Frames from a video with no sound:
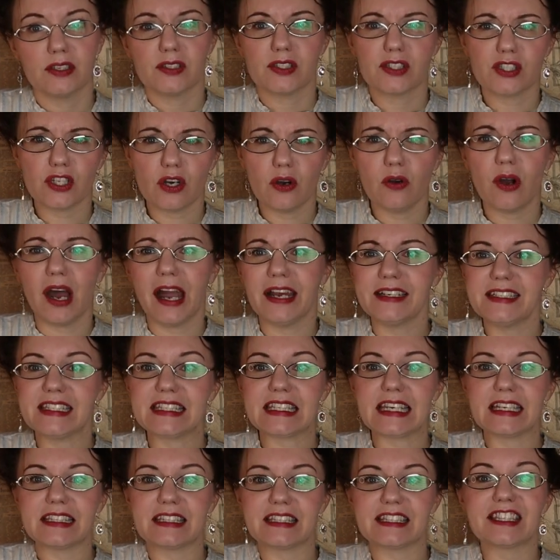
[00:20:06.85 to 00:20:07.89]
So I'd
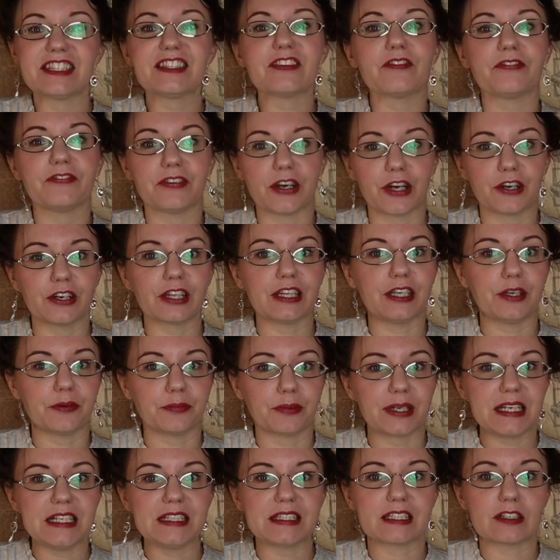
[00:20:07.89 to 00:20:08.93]
say this is a fairly
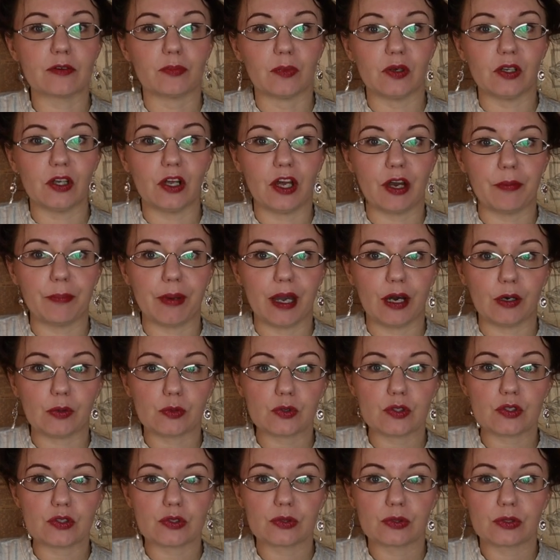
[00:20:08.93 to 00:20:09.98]
reasonable
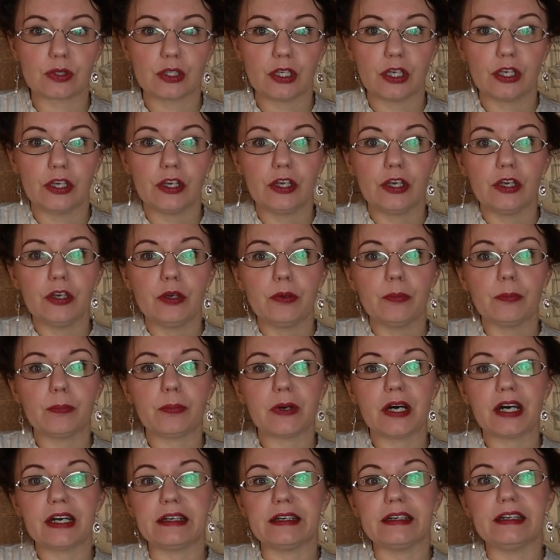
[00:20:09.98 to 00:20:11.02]
amount.
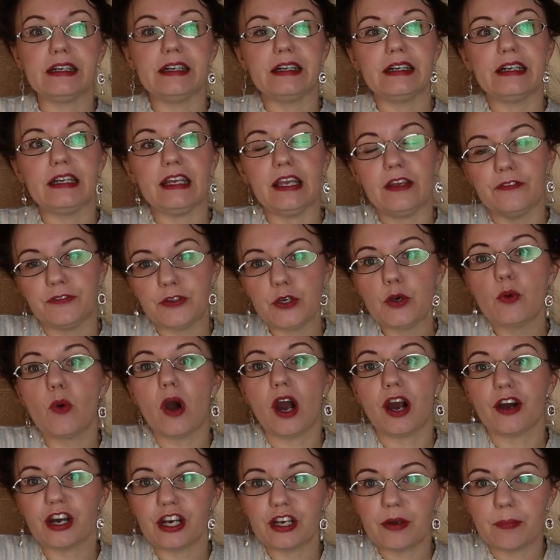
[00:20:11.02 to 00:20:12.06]
But if you
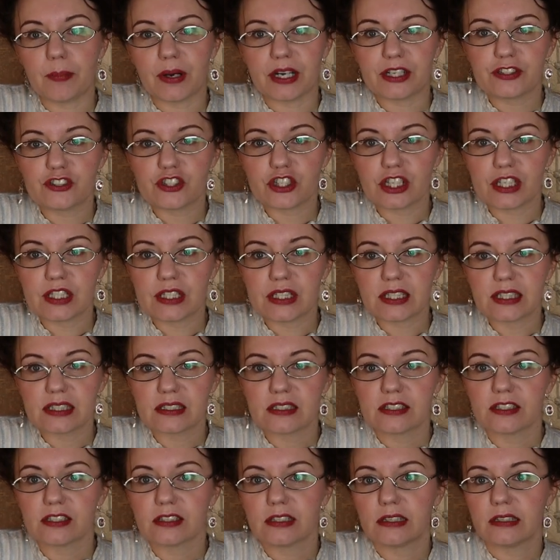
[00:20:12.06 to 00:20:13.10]
are on a budget,
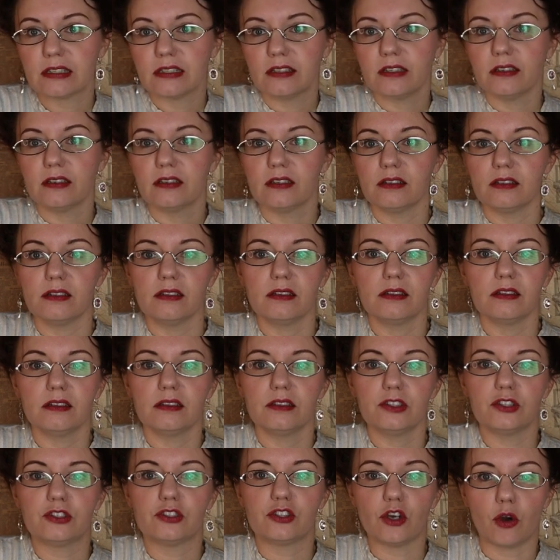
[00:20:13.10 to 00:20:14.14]

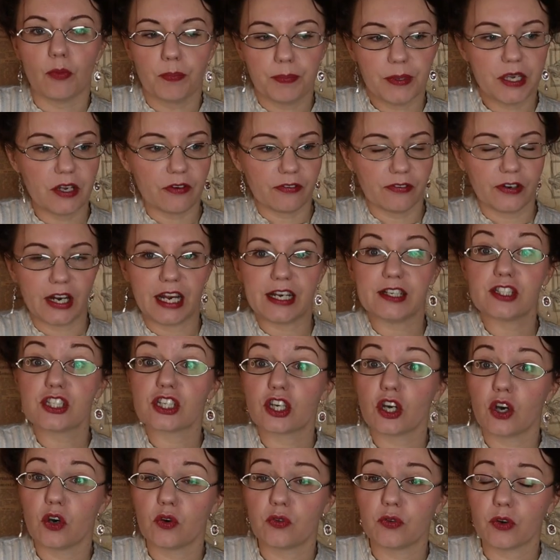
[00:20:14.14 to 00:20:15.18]
don't be afraid to
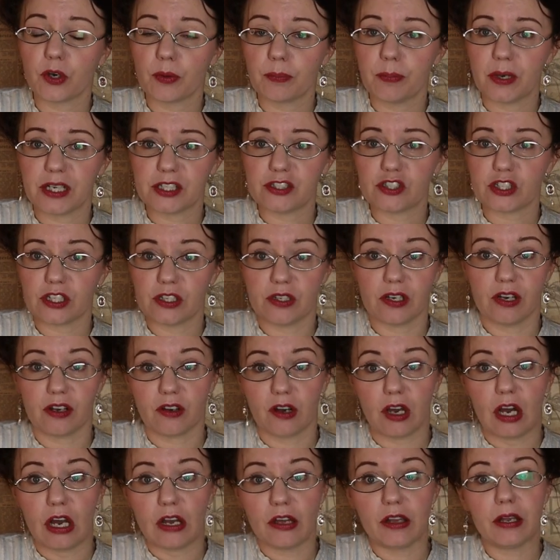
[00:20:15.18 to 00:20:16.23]
go for budget
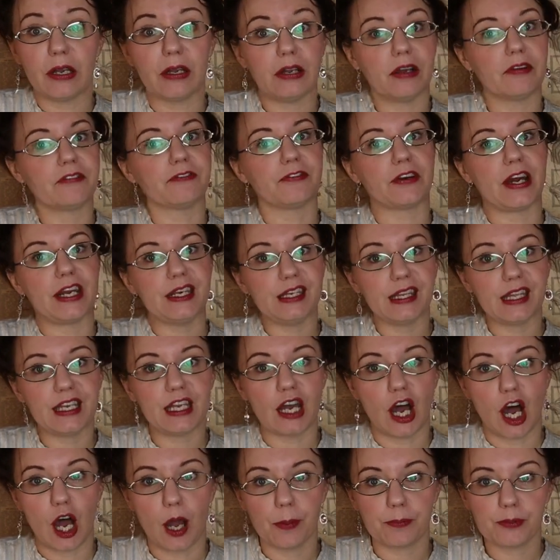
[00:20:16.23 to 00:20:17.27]

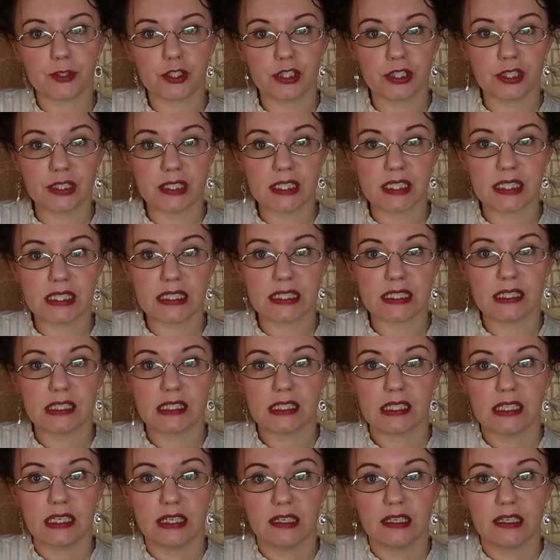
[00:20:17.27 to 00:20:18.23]
friendly options.